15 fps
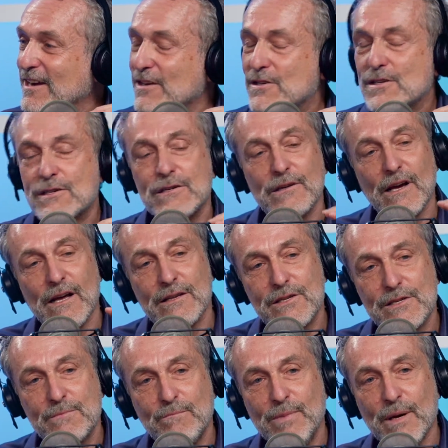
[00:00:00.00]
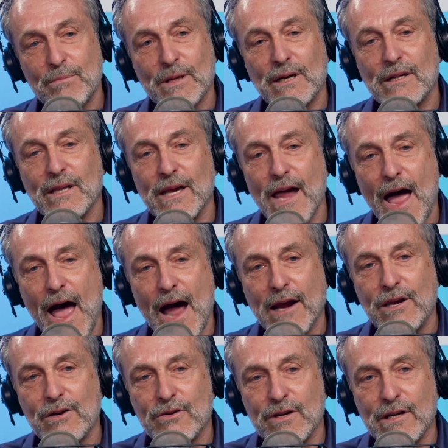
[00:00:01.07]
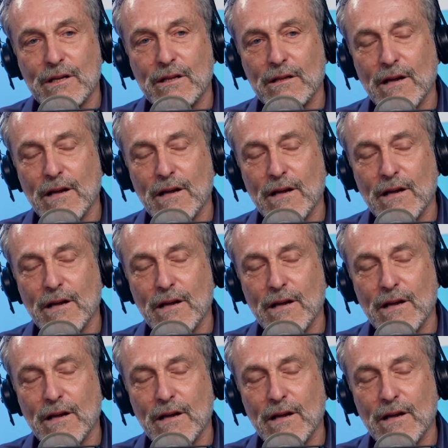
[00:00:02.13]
it's biblically accurate.